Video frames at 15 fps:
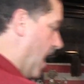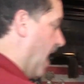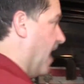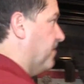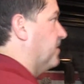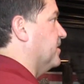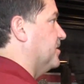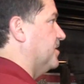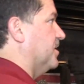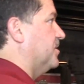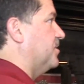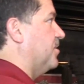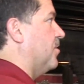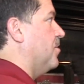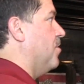at the
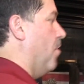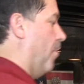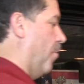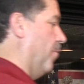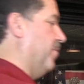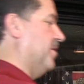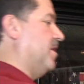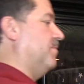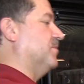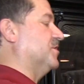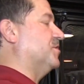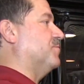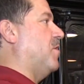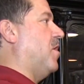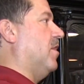cistern, open up a
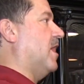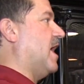small